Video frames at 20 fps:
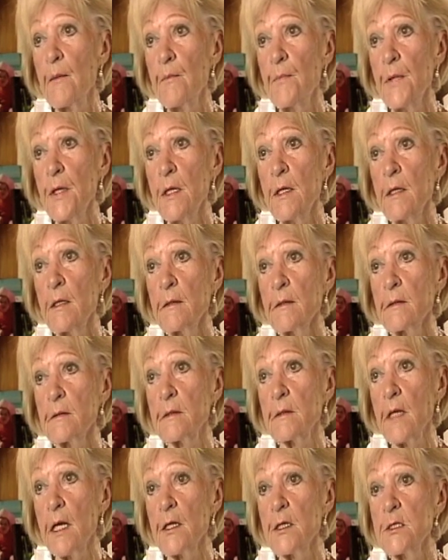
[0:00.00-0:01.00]
being
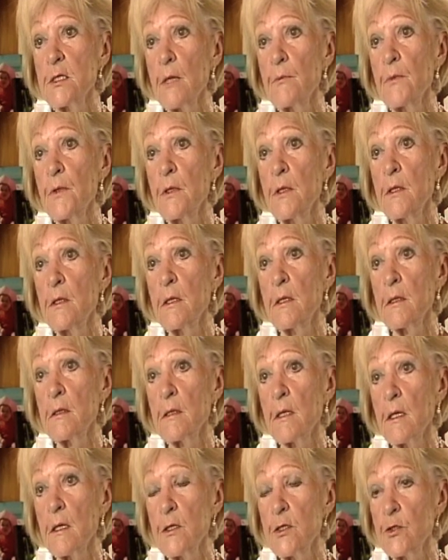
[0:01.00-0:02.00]
accepted in
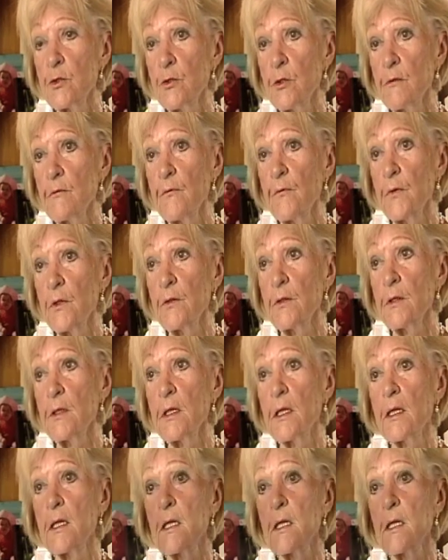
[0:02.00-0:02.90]
a certain field,